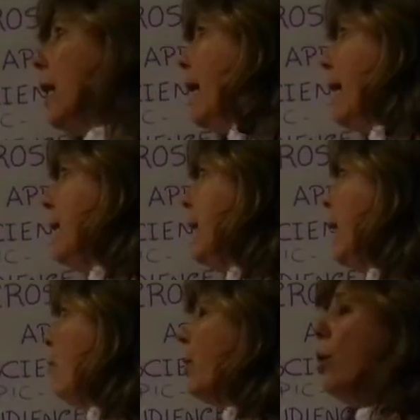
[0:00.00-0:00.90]
And
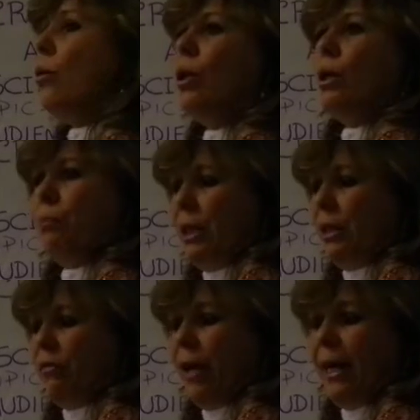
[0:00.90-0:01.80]
they will be
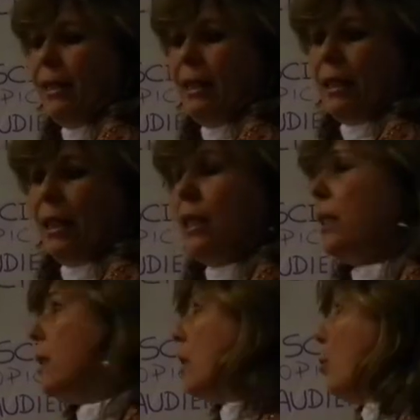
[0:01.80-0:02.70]
divided
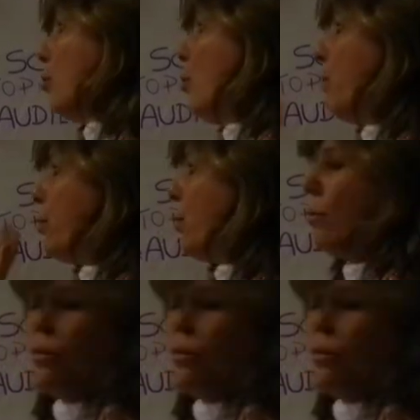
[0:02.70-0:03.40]
in groups